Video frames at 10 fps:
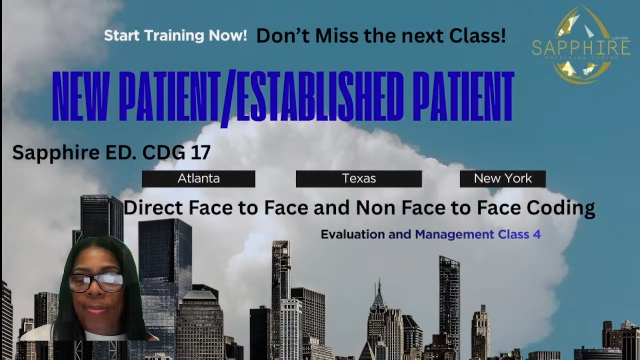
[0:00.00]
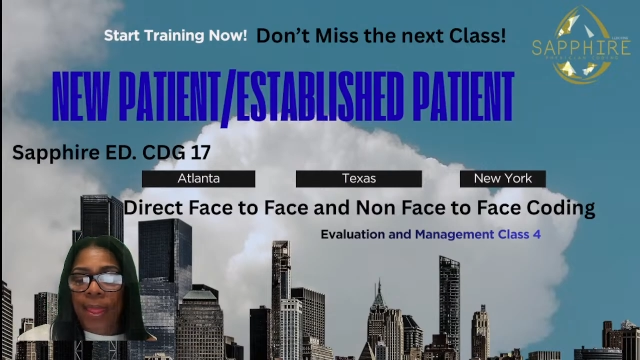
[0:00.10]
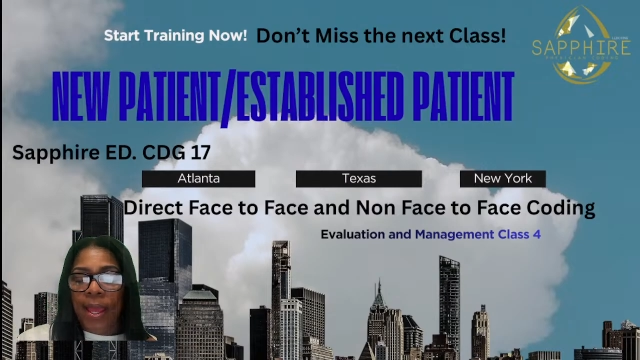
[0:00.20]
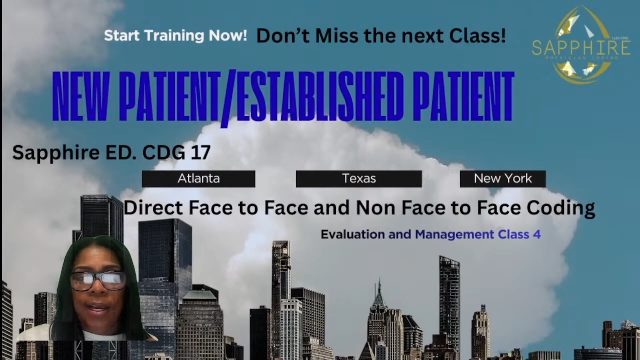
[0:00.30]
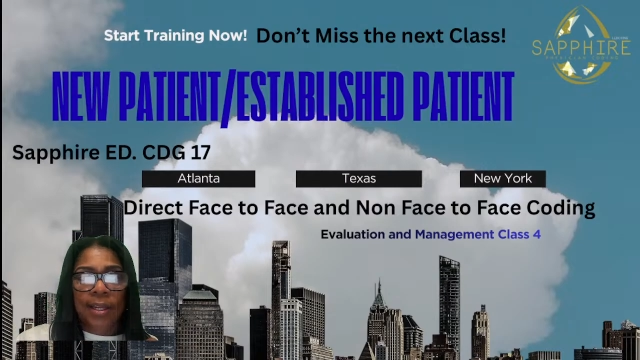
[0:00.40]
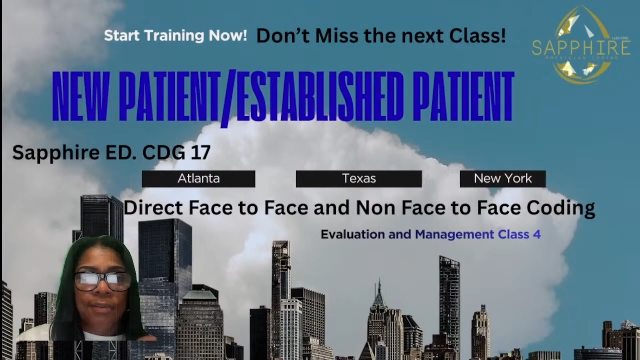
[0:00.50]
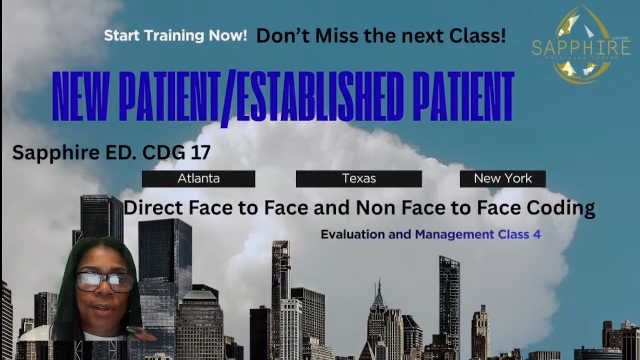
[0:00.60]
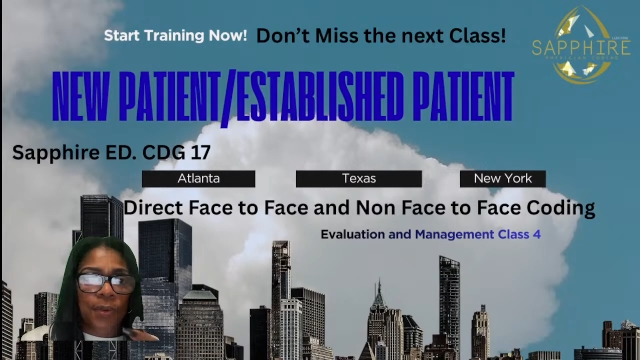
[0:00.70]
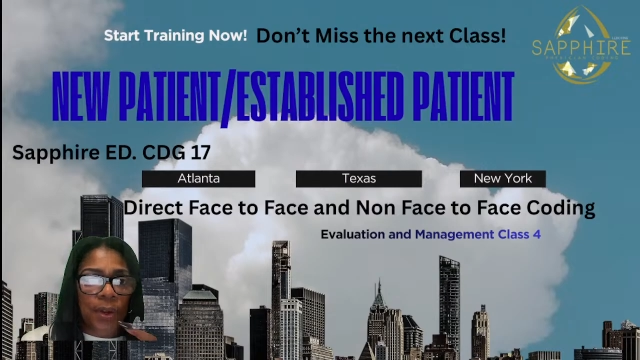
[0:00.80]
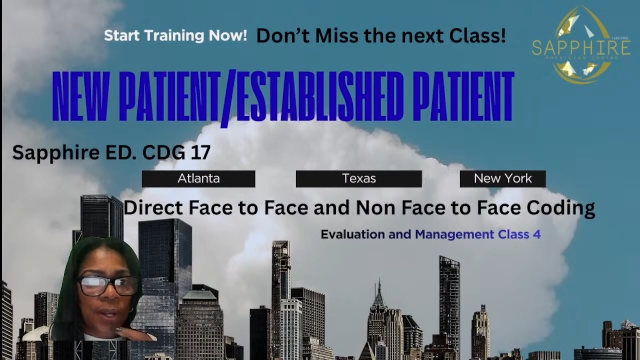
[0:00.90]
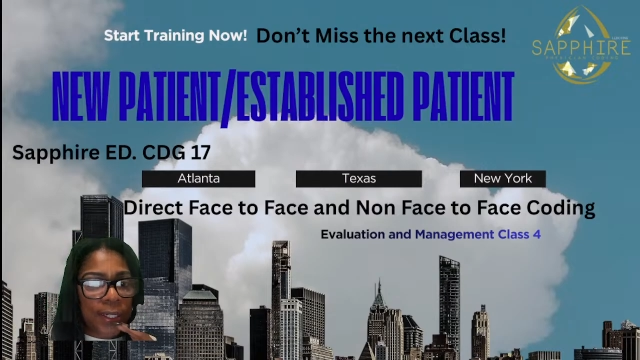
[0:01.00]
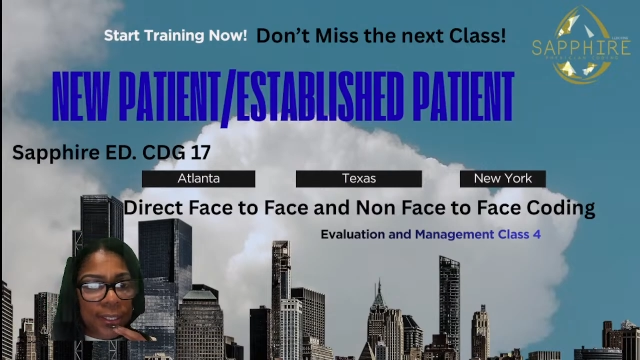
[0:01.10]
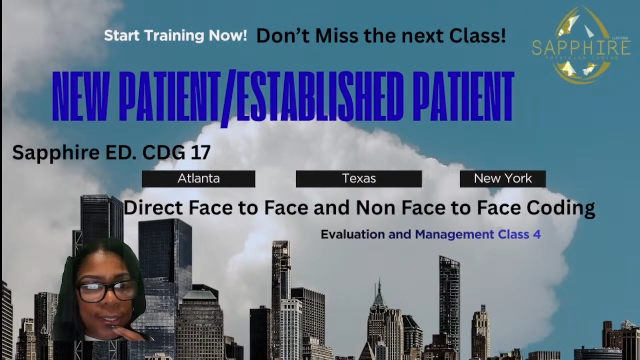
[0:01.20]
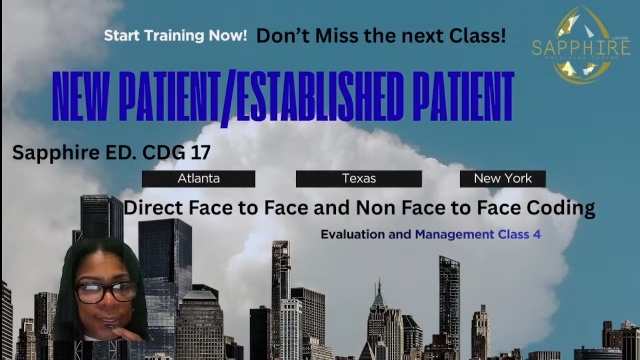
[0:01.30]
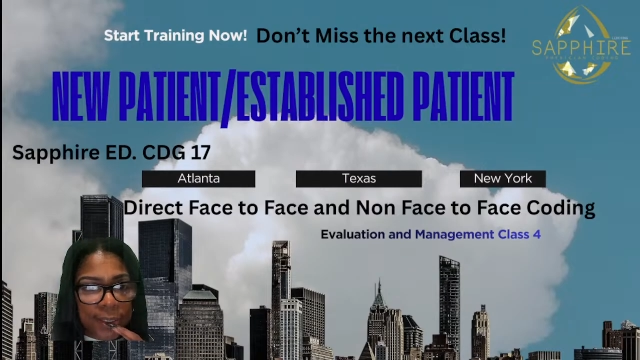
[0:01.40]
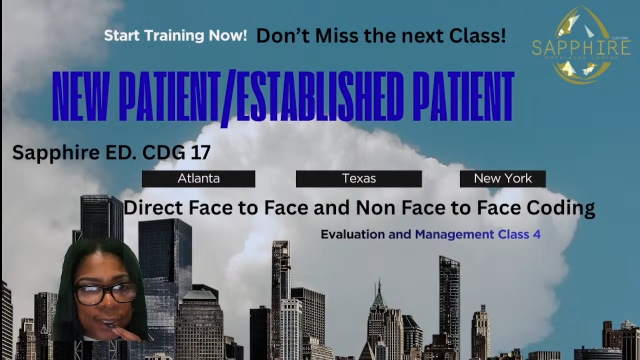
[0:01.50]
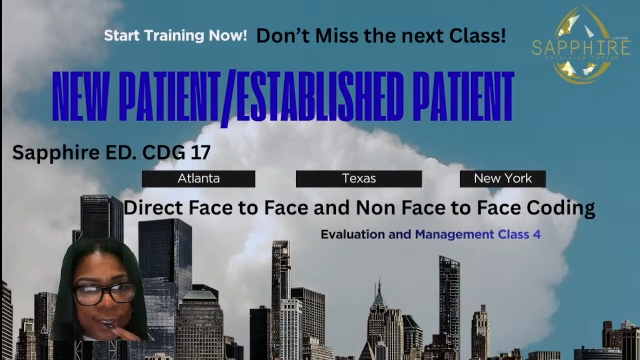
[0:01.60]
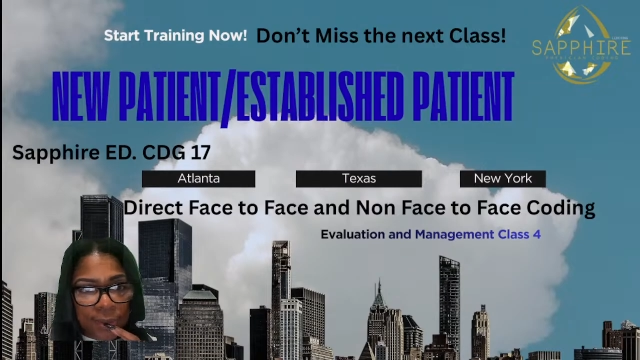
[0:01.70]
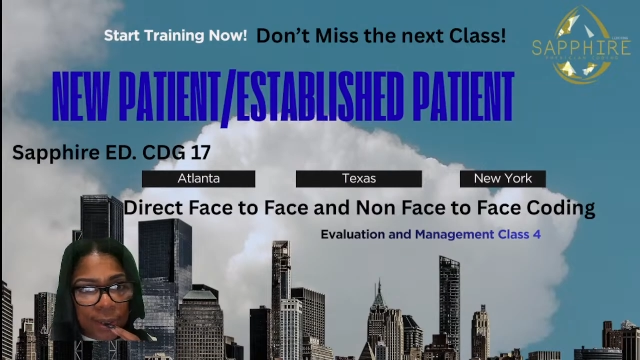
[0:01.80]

I gotta figure out how to get into this one.